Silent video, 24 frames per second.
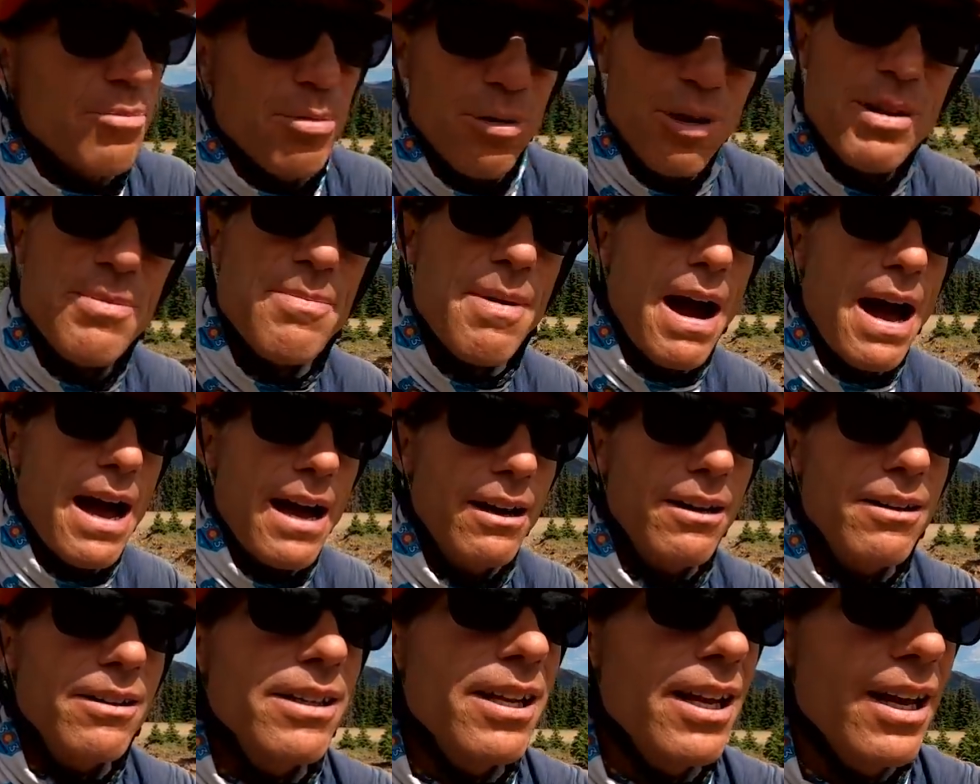Pretty
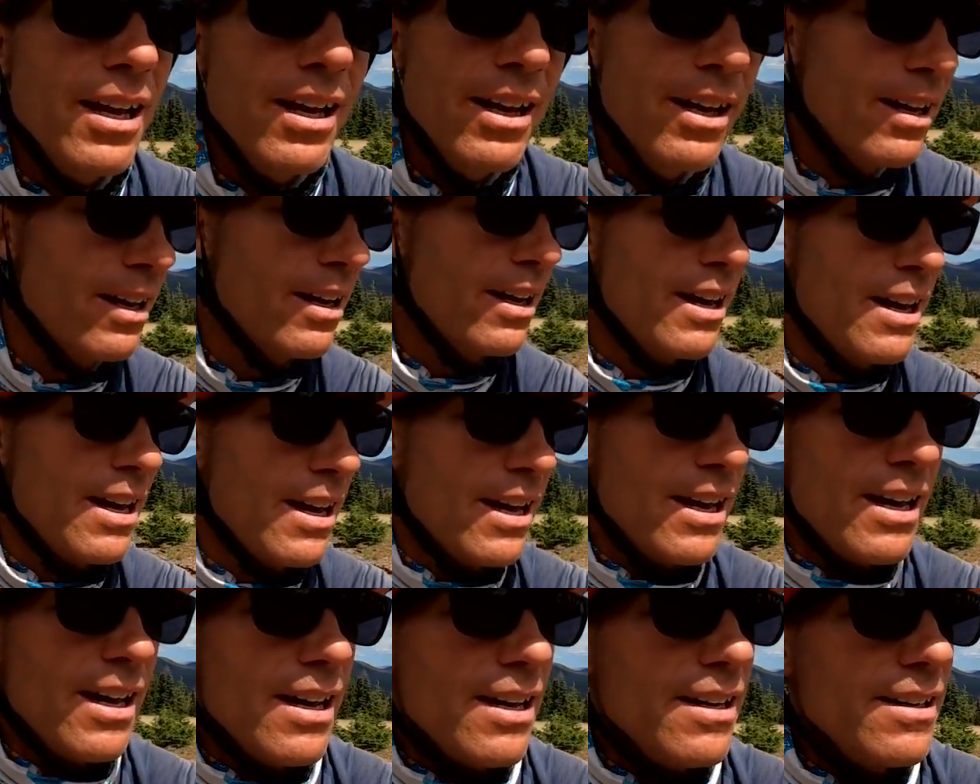mild,
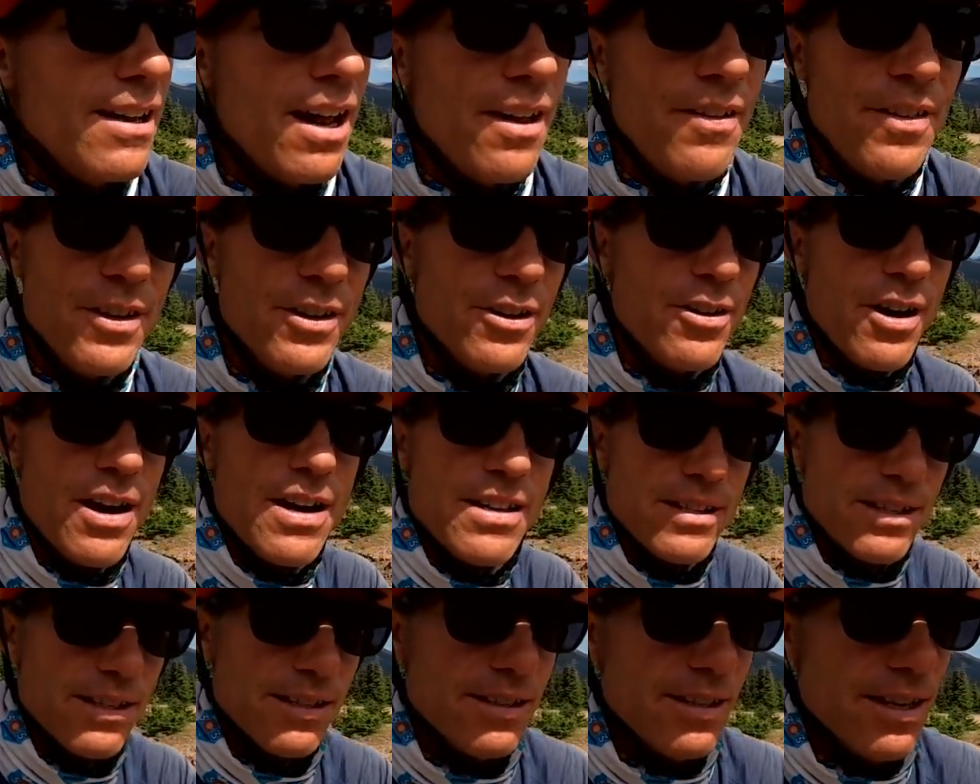nothing
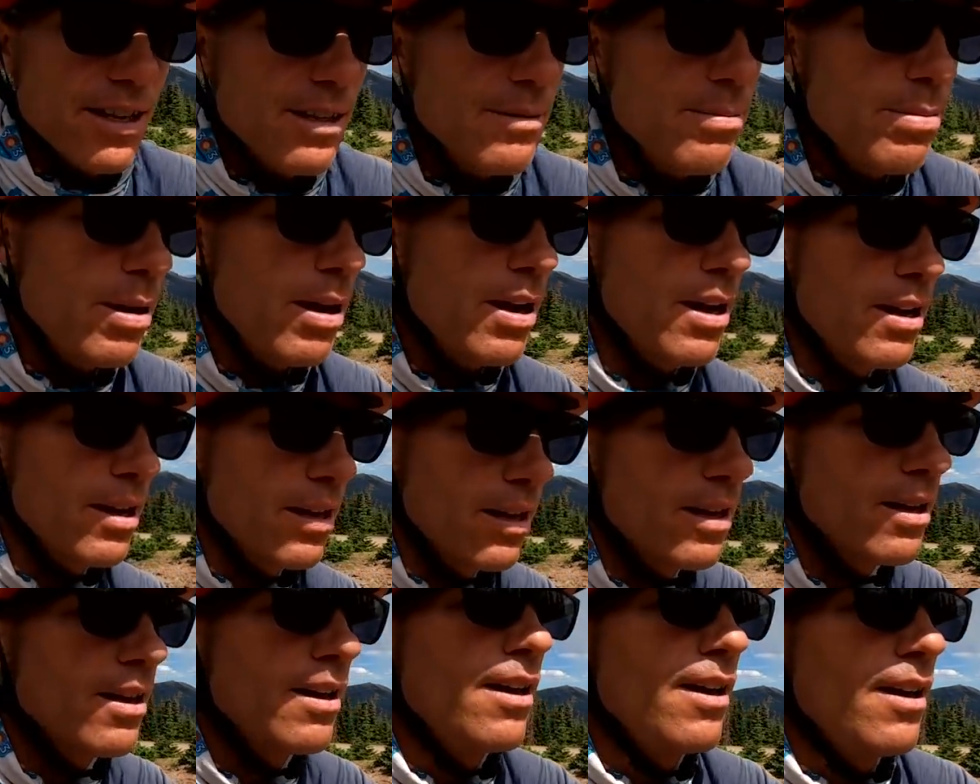crazy steep,
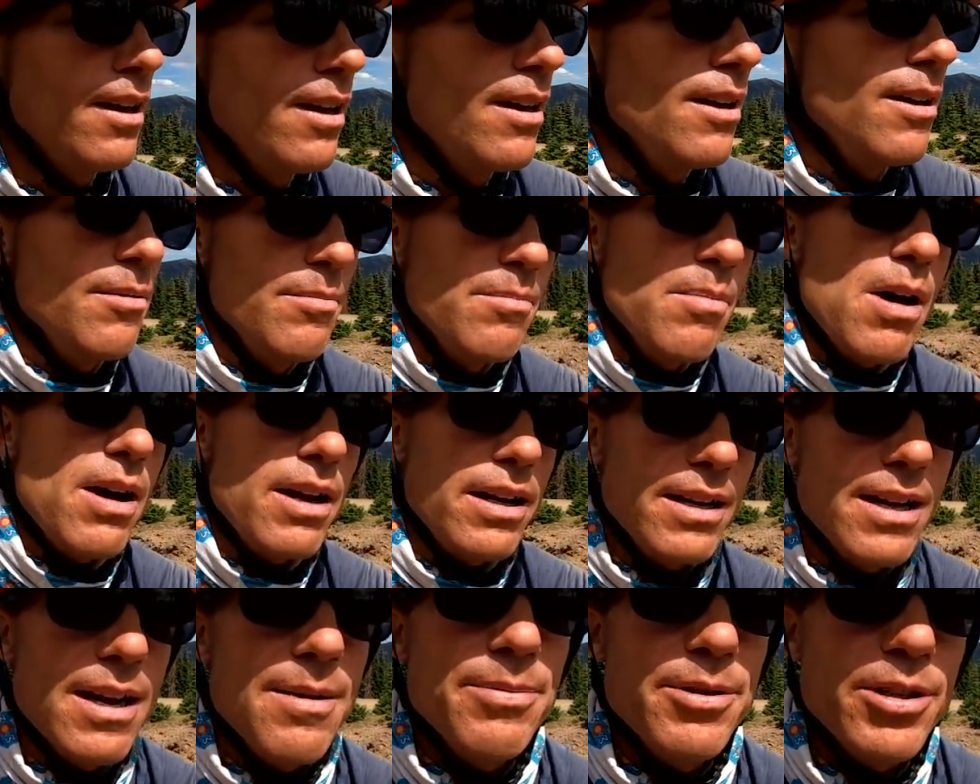
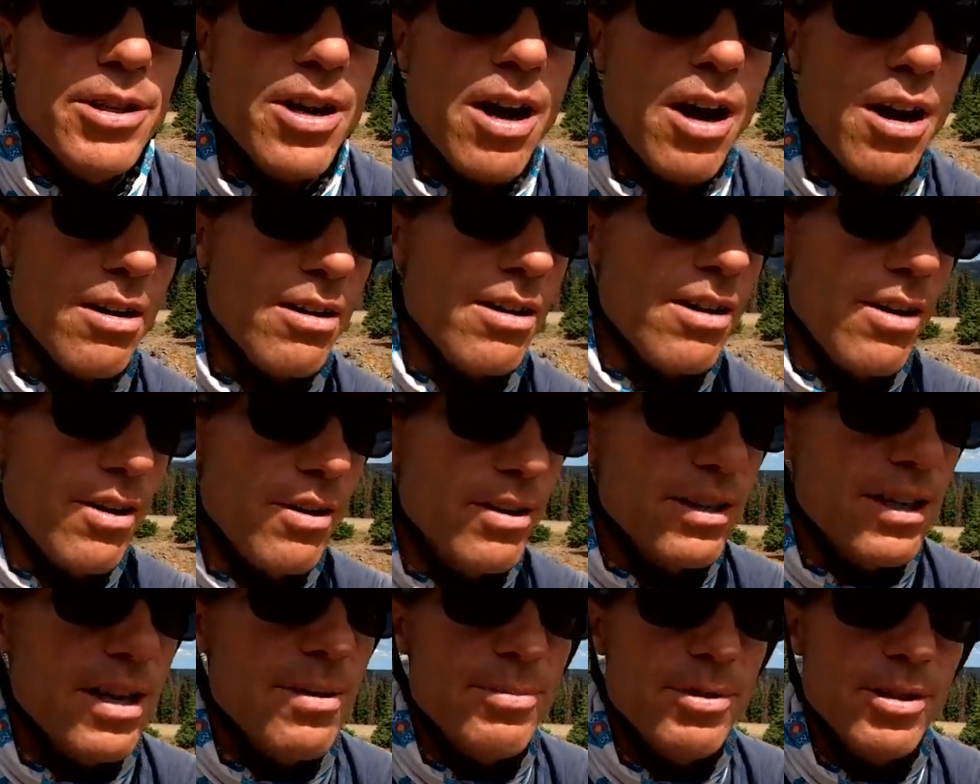but it keeps your heart
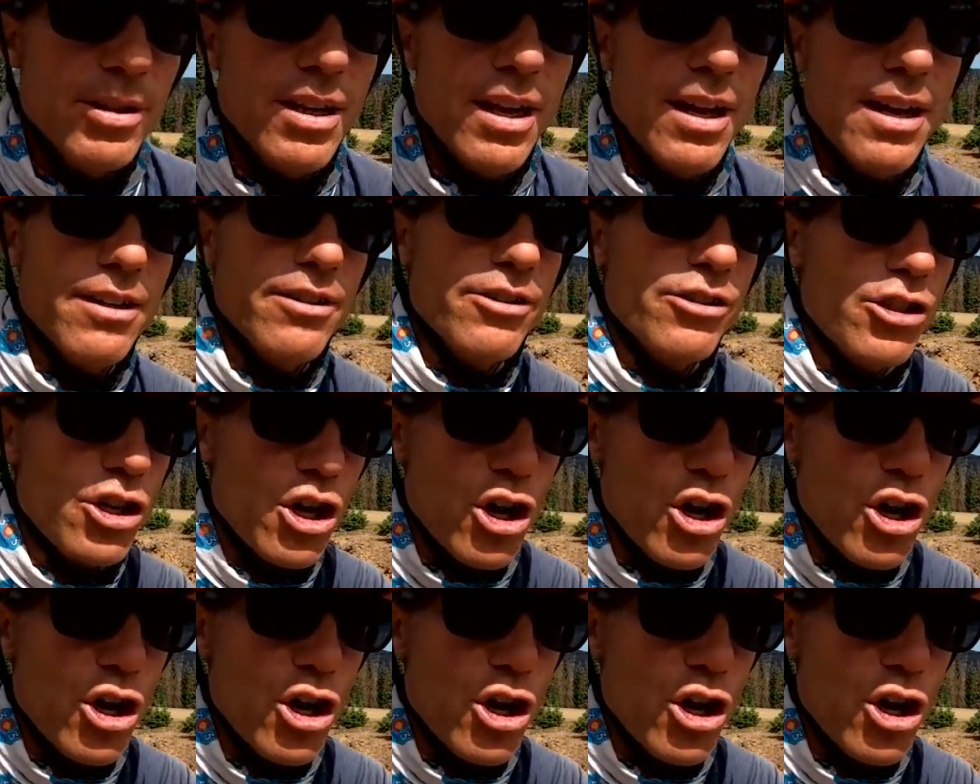going, keeps your legs